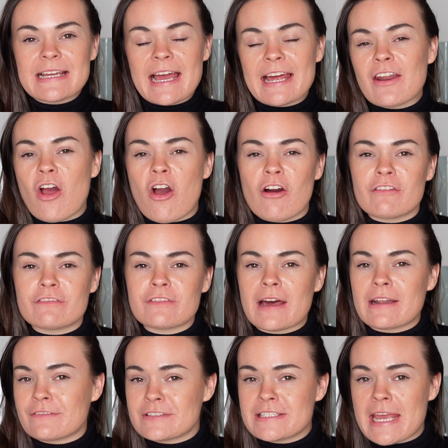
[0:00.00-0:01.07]
and a half
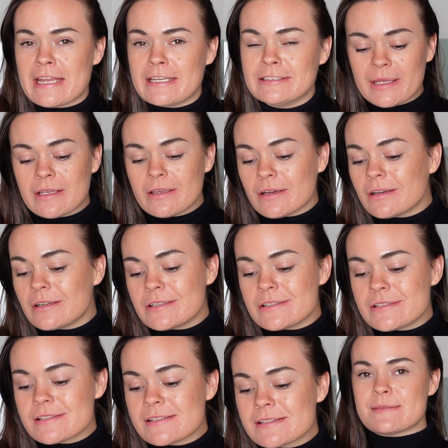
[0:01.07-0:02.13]
out of 10
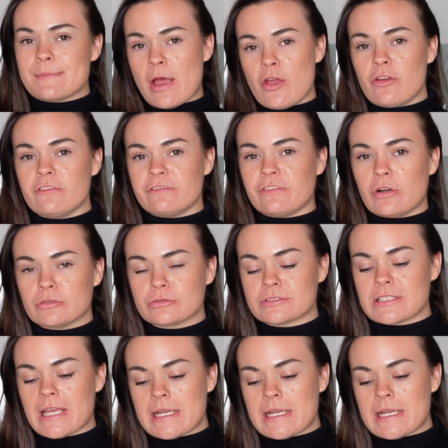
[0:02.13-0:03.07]
because it's my own fault.